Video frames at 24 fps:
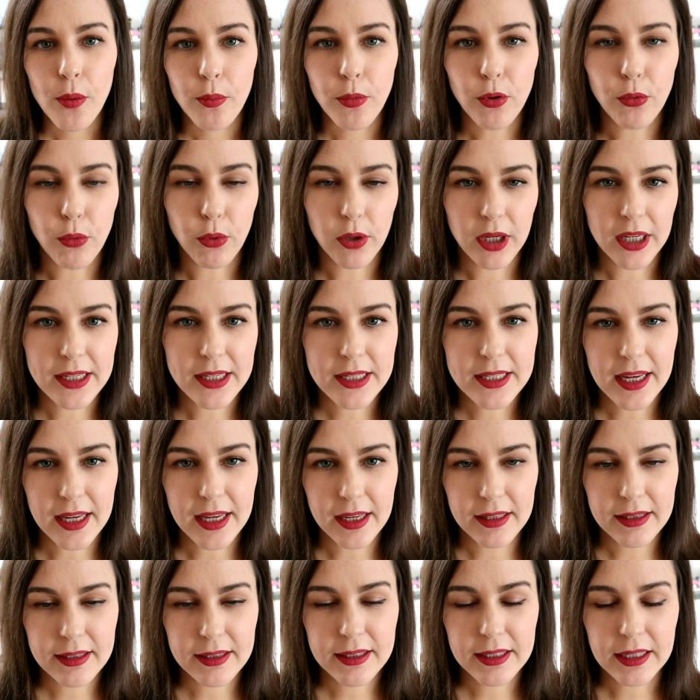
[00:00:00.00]
but what it
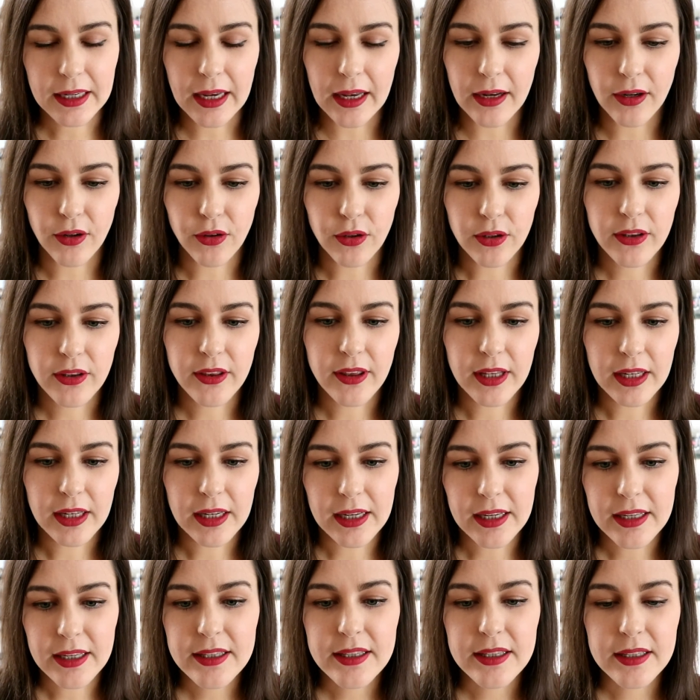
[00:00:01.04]
takes to get onto the
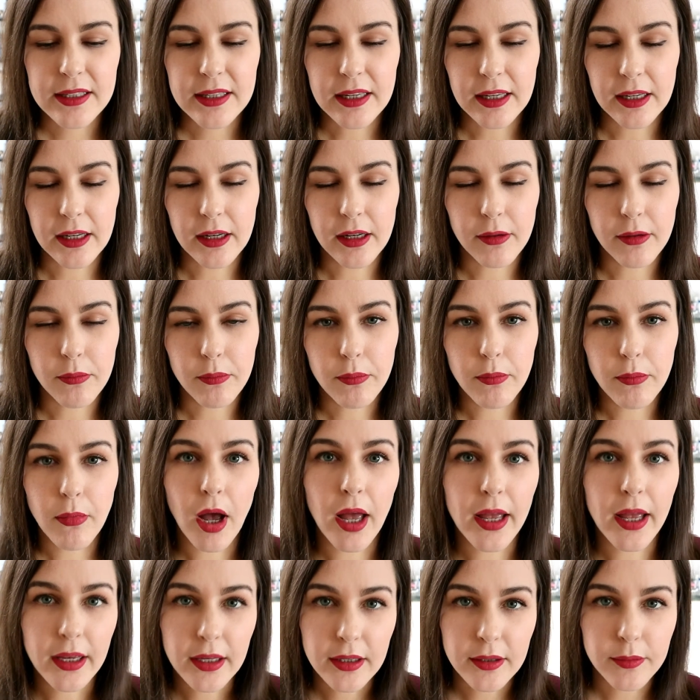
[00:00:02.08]
list and
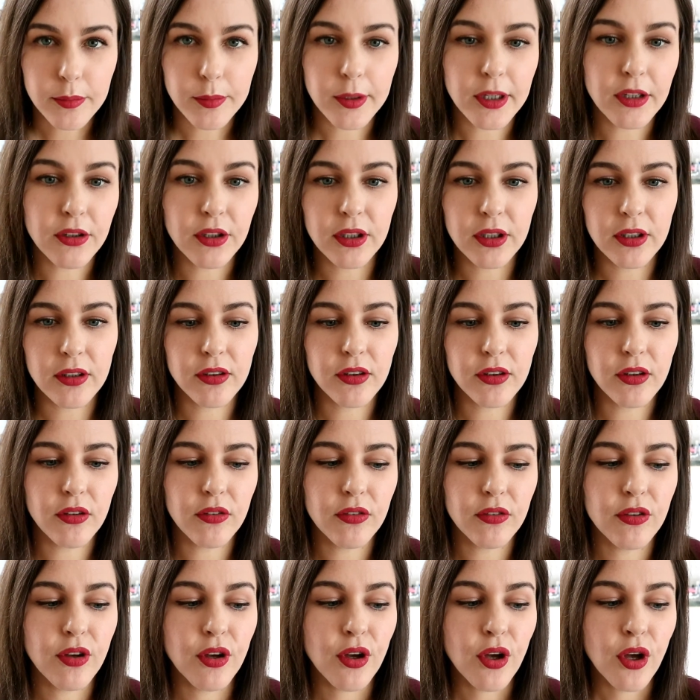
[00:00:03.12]
my experience of
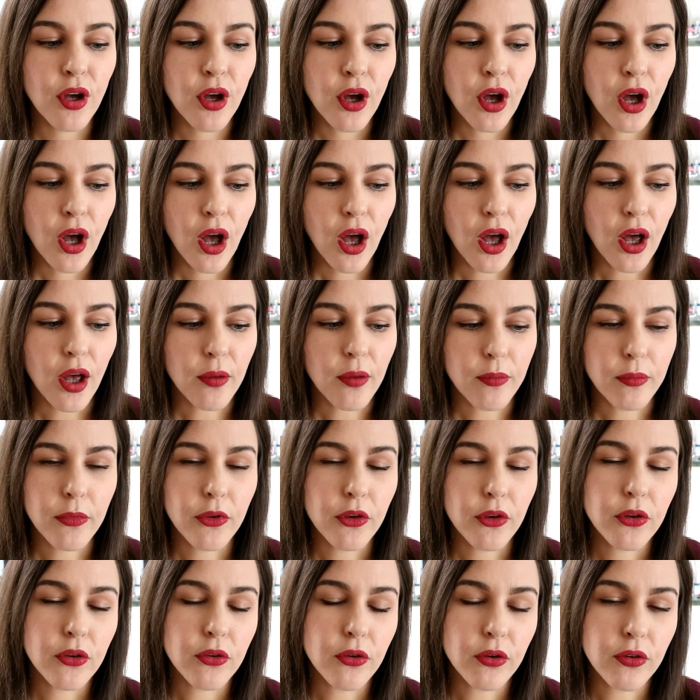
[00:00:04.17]
the
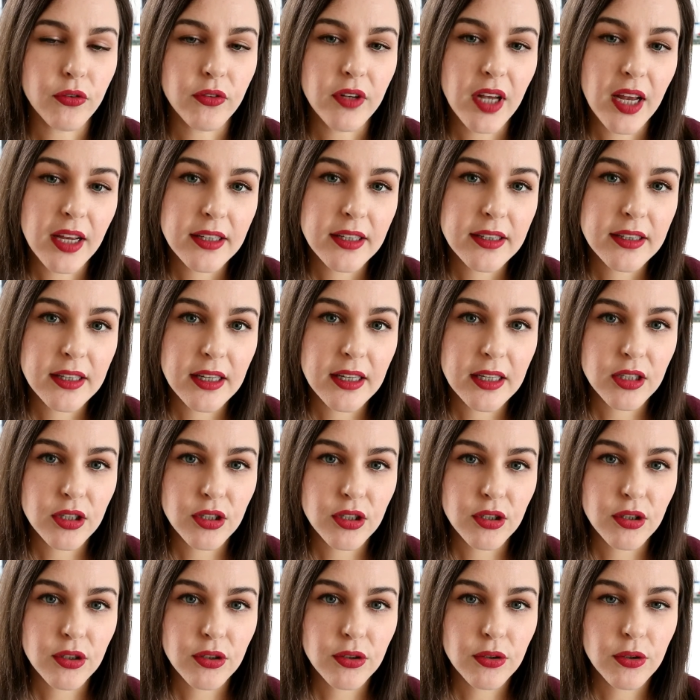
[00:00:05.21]
sort of tests they
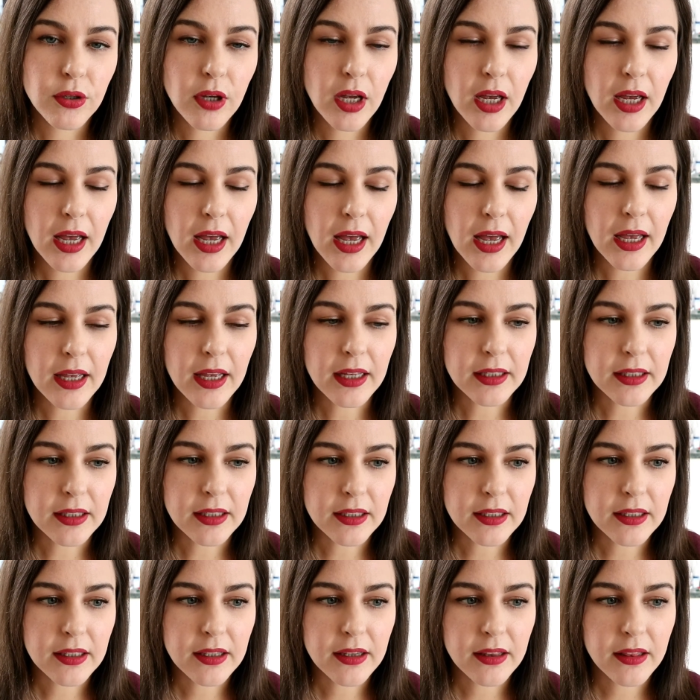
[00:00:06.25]
do
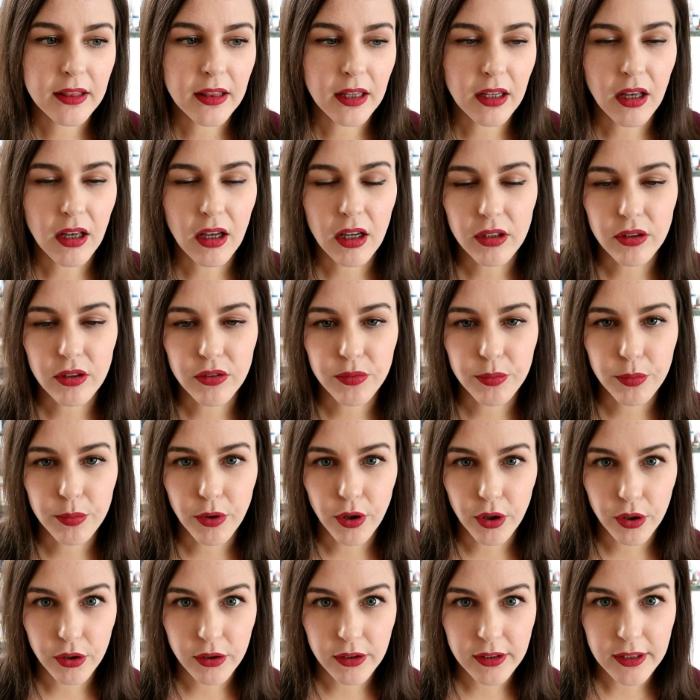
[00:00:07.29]
and the kind of
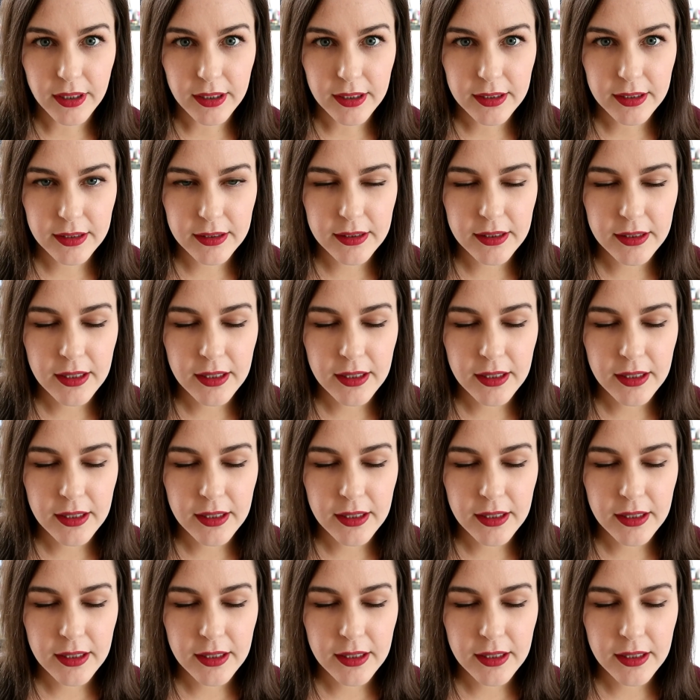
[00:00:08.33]
process.